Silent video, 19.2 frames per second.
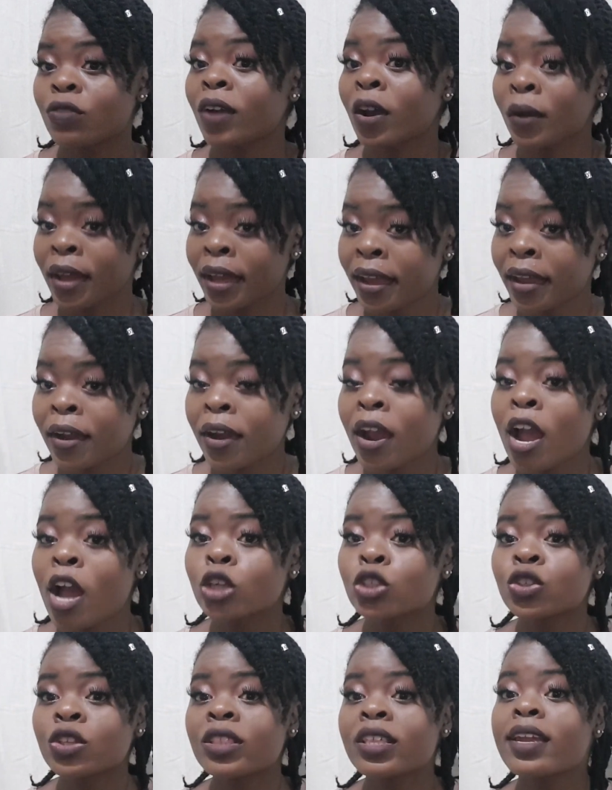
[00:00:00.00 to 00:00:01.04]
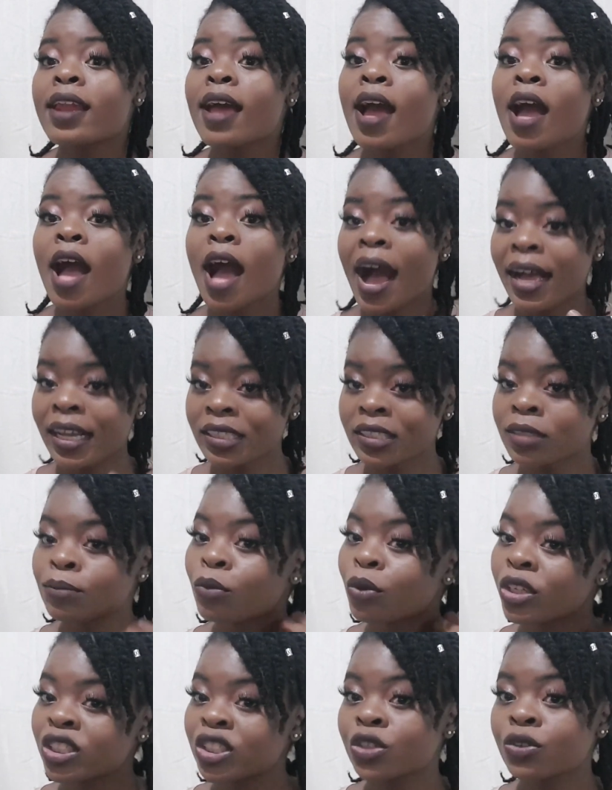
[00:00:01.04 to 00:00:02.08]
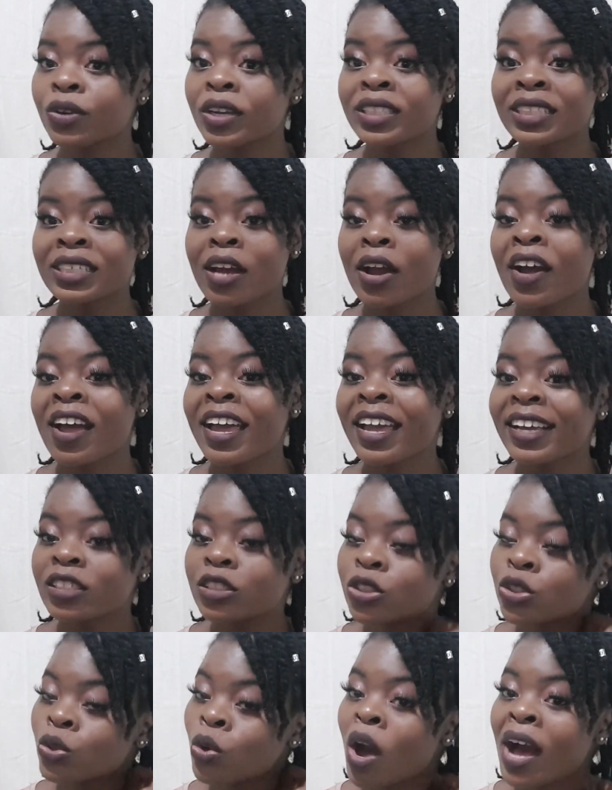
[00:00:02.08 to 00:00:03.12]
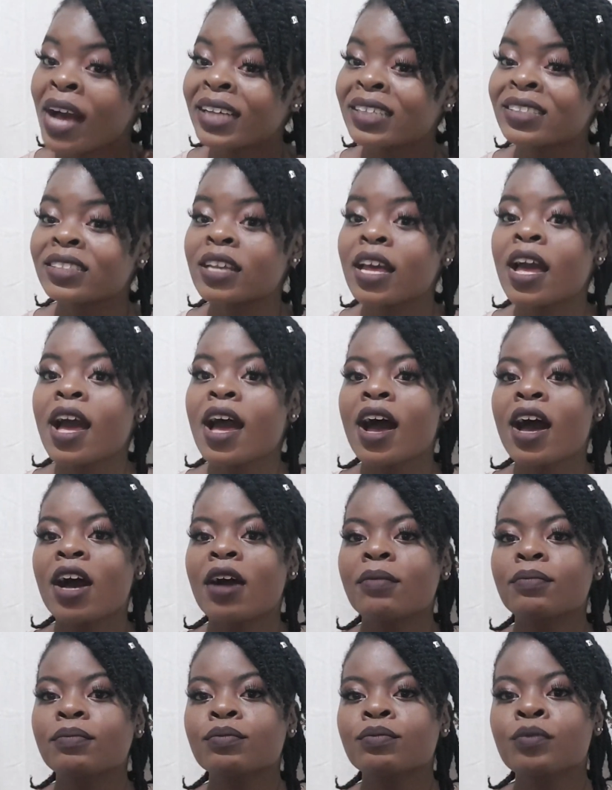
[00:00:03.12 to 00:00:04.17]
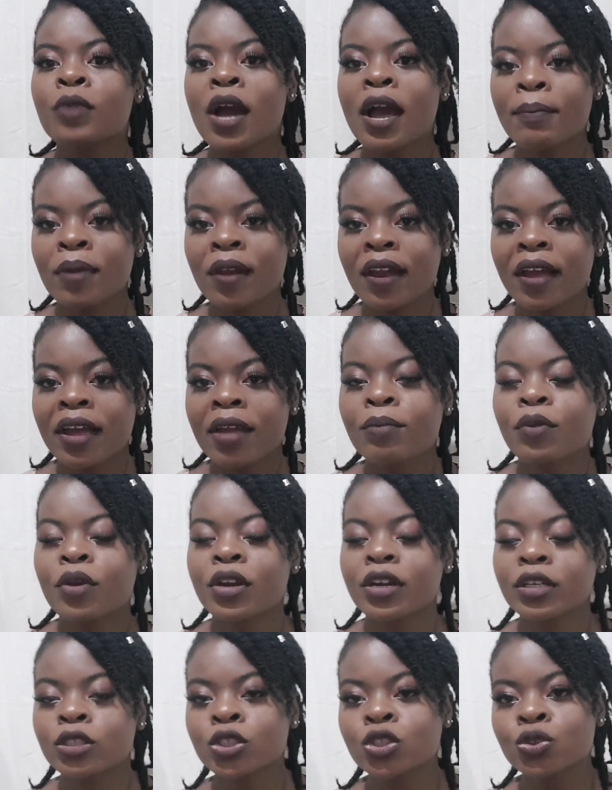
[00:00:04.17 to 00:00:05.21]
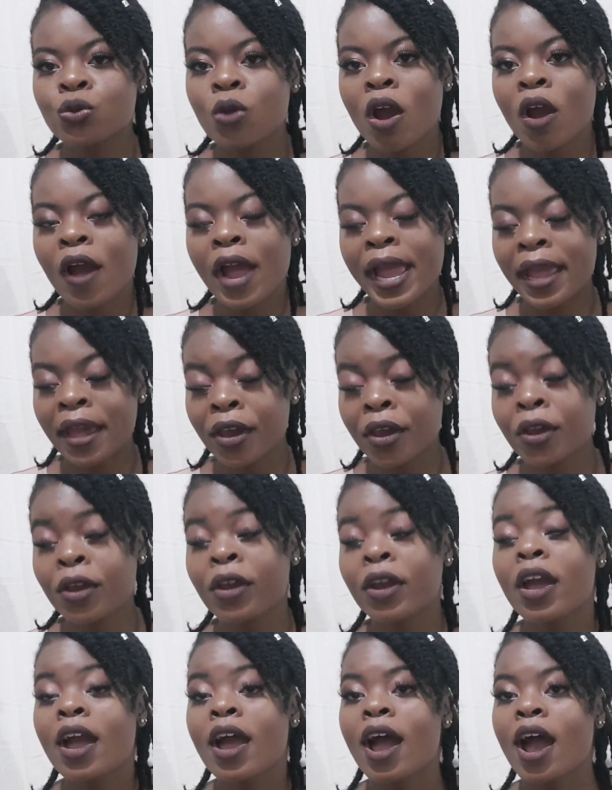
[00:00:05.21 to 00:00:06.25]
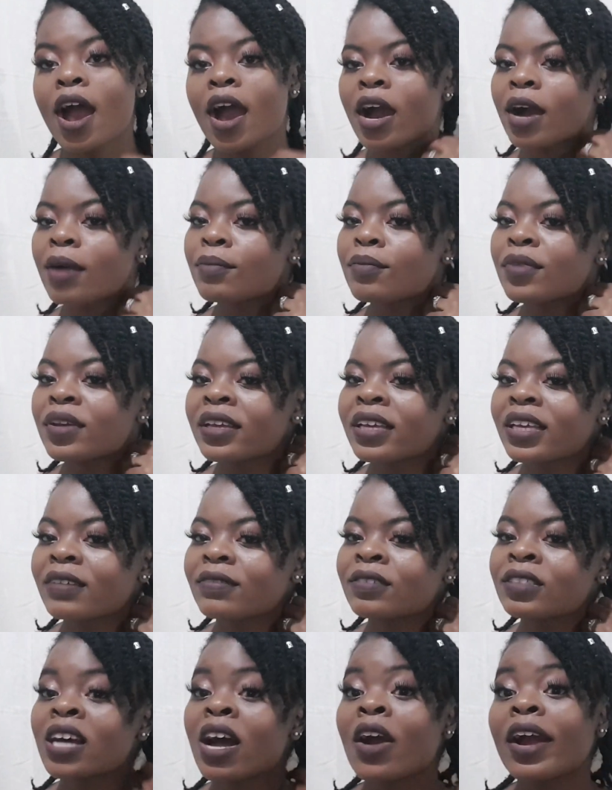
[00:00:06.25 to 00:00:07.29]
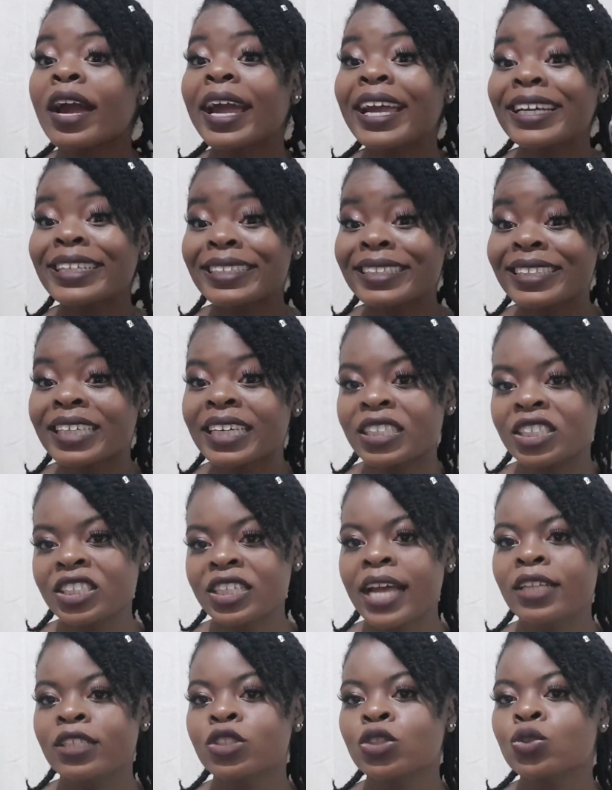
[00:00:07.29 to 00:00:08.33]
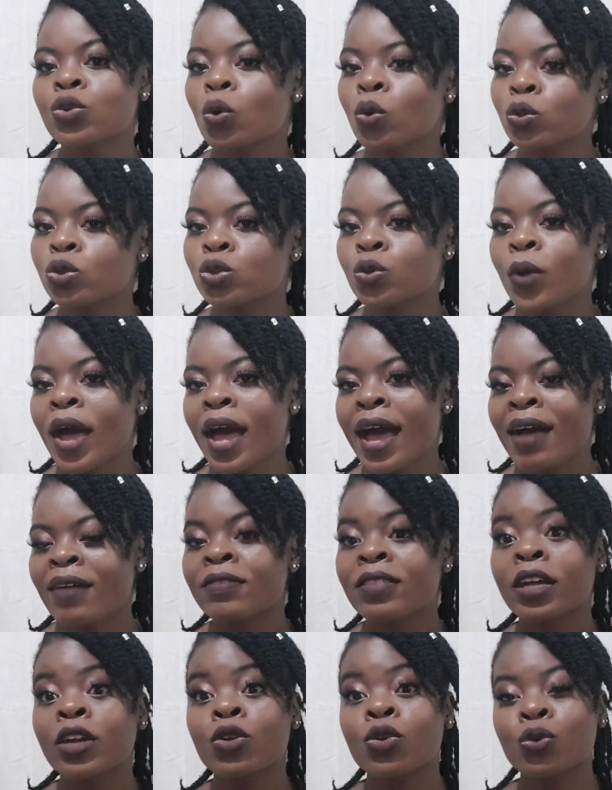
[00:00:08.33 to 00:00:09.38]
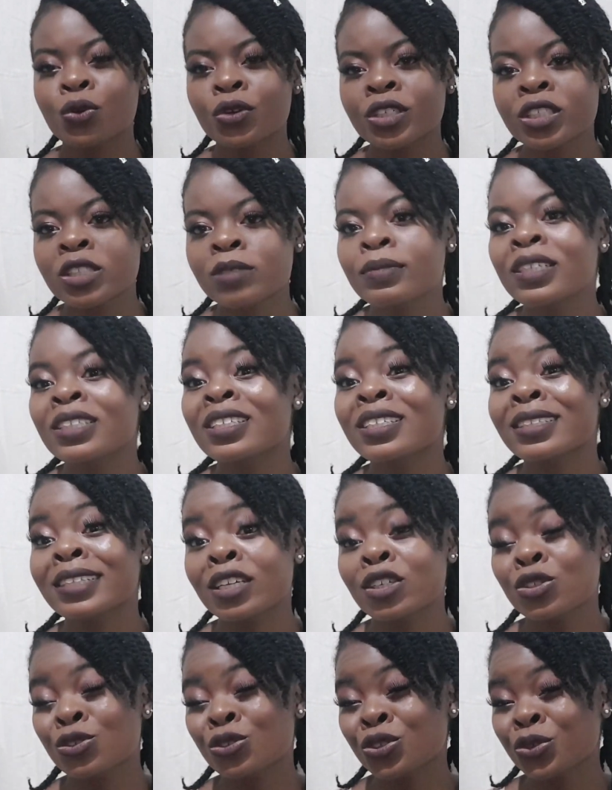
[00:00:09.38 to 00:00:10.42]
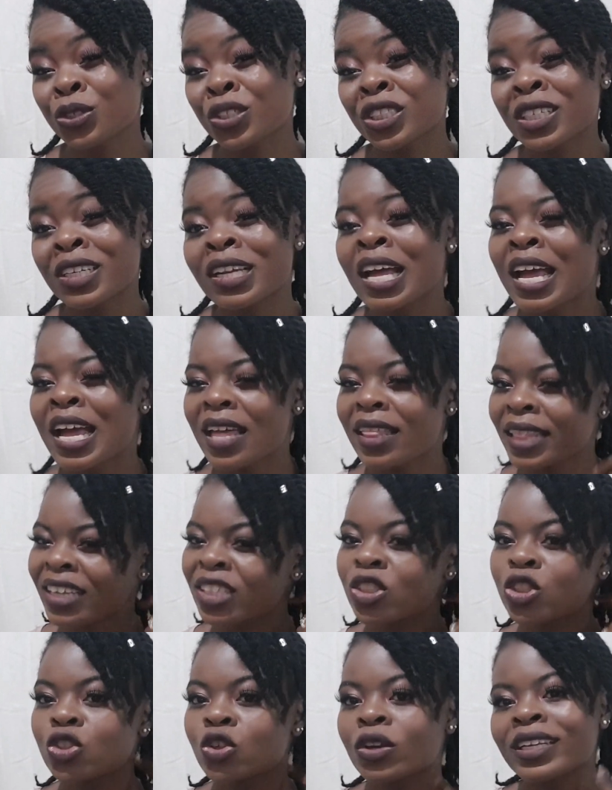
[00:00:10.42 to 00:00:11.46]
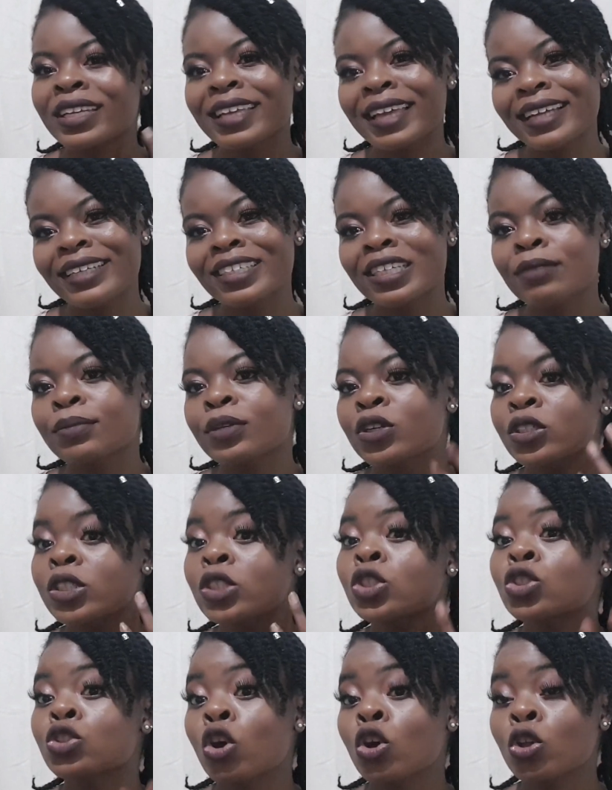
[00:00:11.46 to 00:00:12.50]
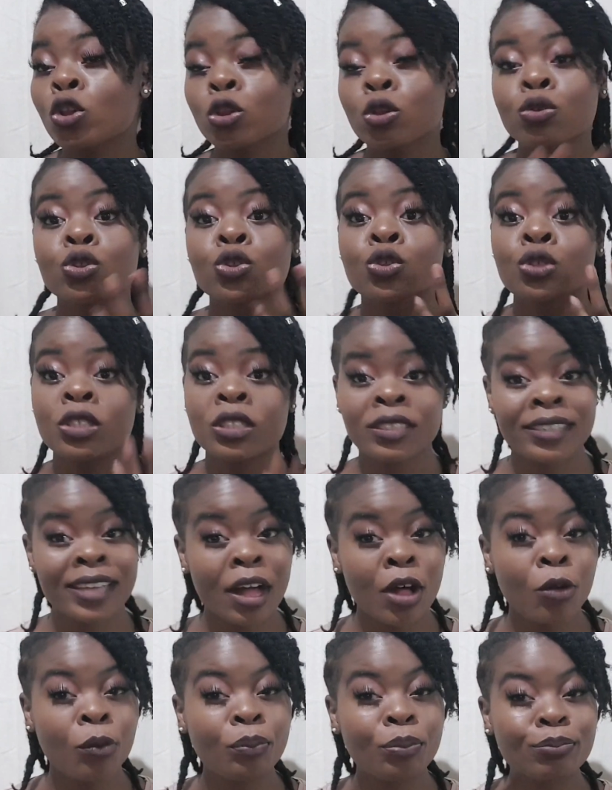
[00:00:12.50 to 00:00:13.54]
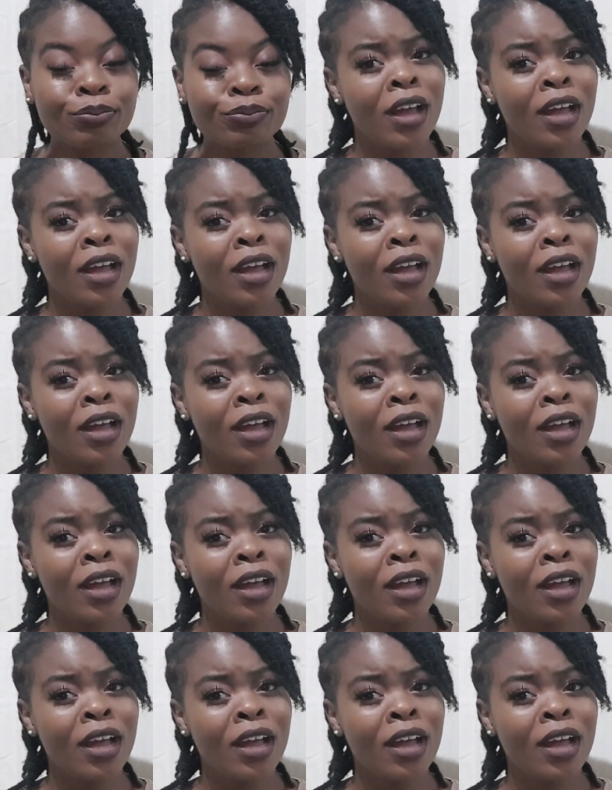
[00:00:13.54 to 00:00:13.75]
of our hair. So then us moisturizing our ends, or us applying products to our hair, gives our ends a chance to also have that nourishment and that nutrition that it's not getting because it's not close to the scalp.